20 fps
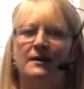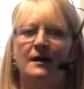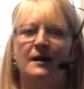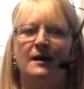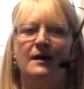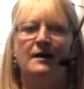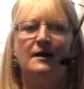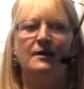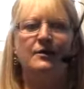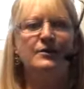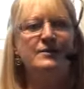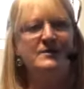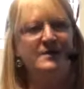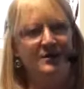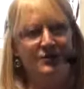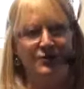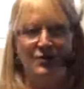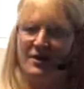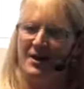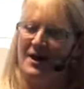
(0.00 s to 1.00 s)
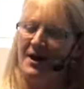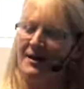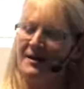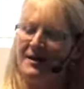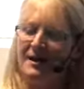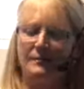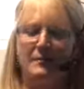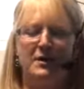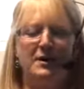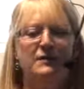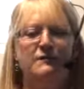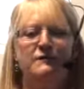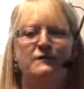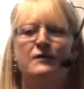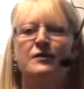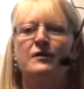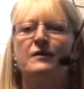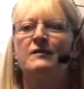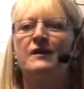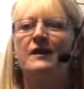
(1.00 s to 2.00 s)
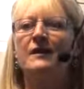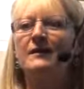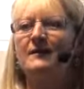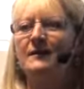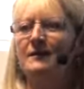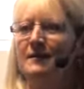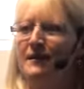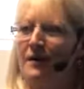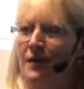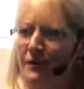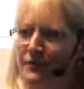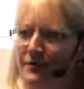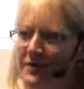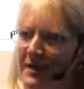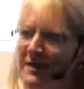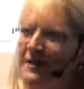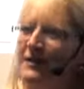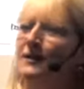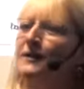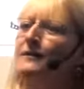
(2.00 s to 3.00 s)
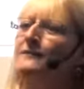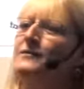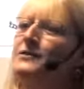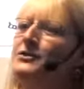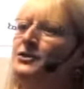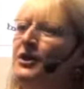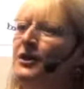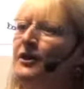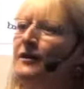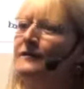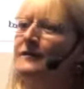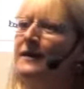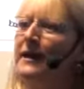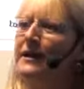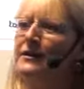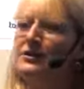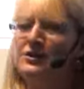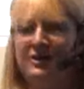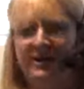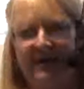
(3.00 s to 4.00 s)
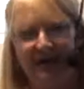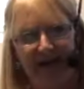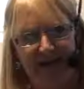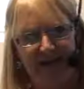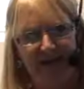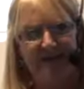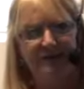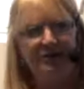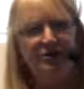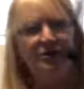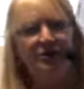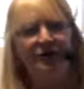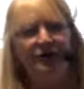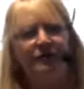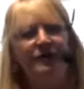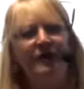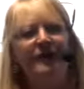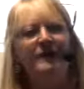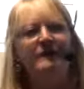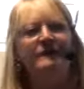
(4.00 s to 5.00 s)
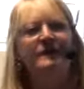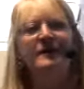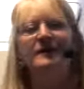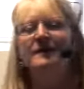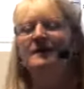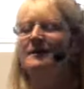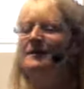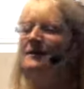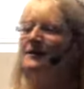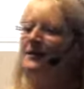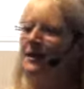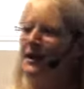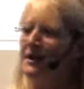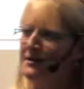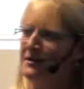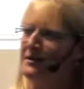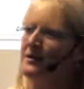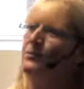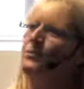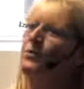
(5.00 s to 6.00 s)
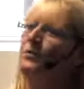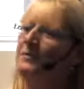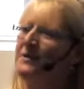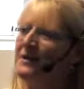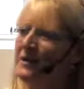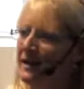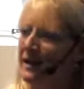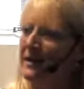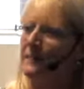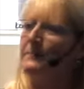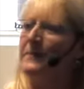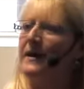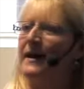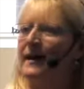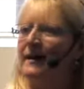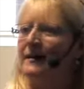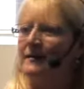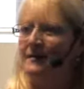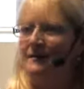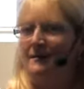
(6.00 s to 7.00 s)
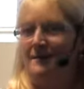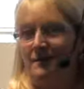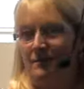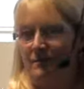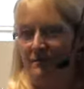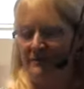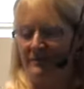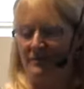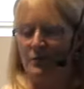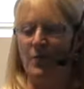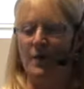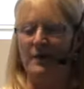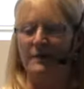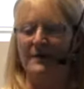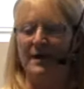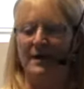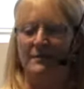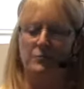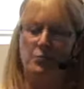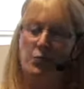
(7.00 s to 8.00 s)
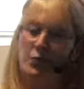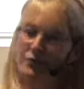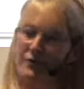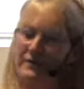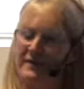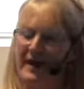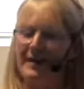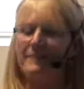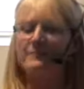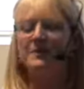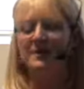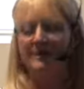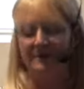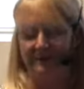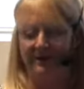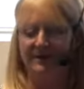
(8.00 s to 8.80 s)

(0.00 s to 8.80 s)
who said, "You can't come any further, I'll take care of the child now." She handed the child over, and then the woman came back and then woke up. More to that, but